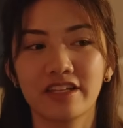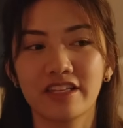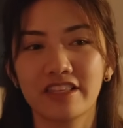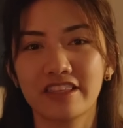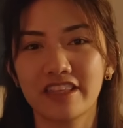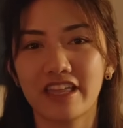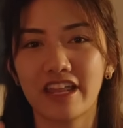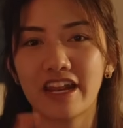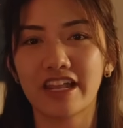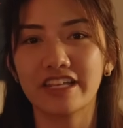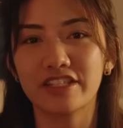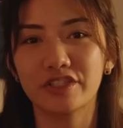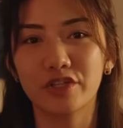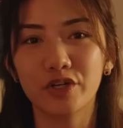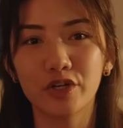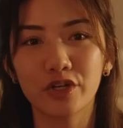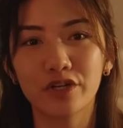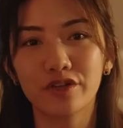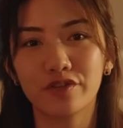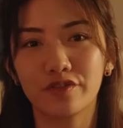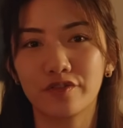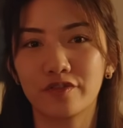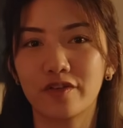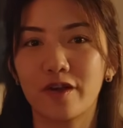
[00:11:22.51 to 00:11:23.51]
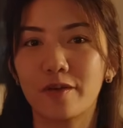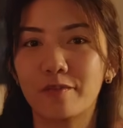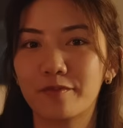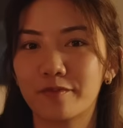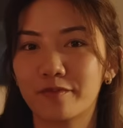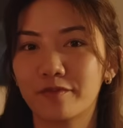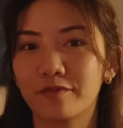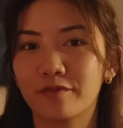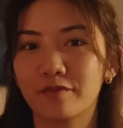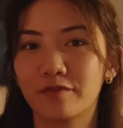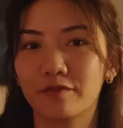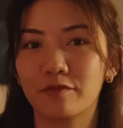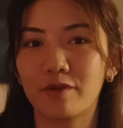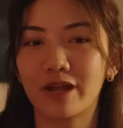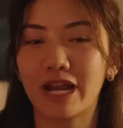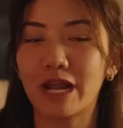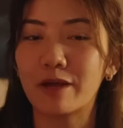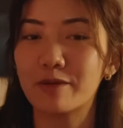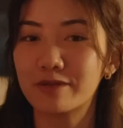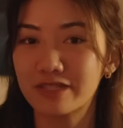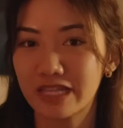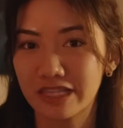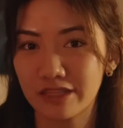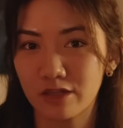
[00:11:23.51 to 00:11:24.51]
that I took from when I
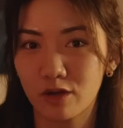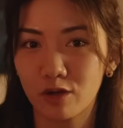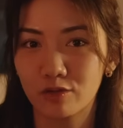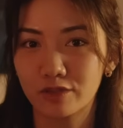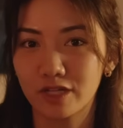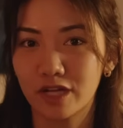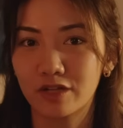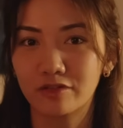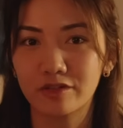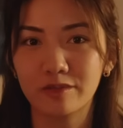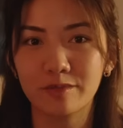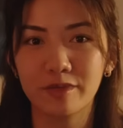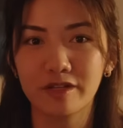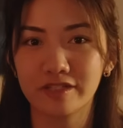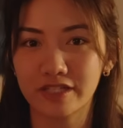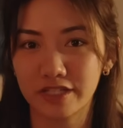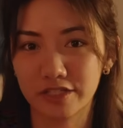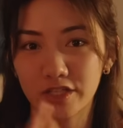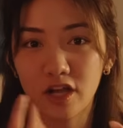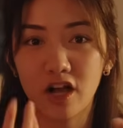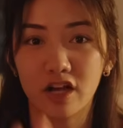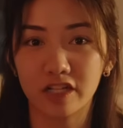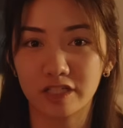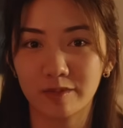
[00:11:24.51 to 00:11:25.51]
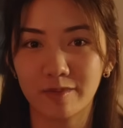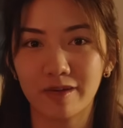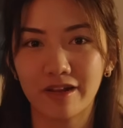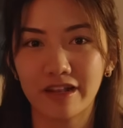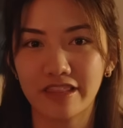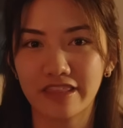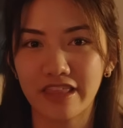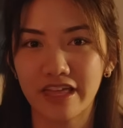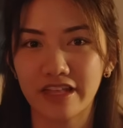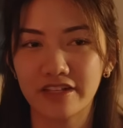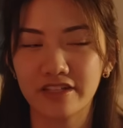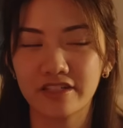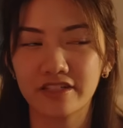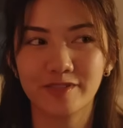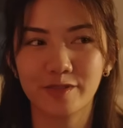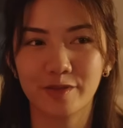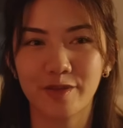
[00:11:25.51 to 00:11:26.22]
was at the hotel room because I talked about it then. So